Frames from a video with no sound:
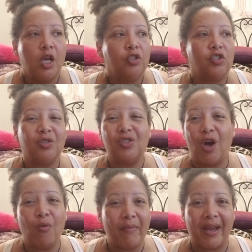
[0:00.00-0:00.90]
So
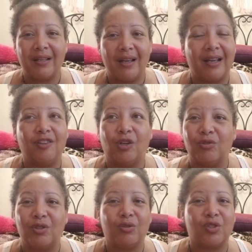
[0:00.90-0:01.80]
don't make
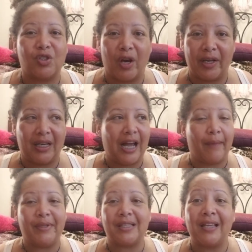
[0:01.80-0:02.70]
those little snarky
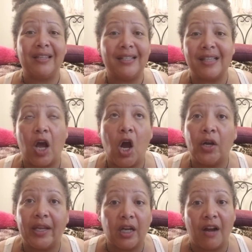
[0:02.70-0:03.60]
comments and let's all
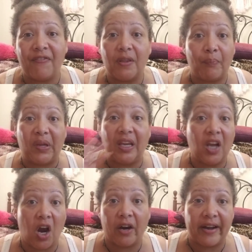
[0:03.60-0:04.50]
get off of the
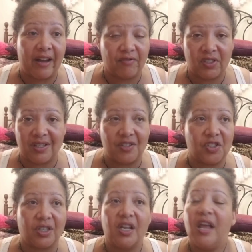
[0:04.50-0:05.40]
PR conversation.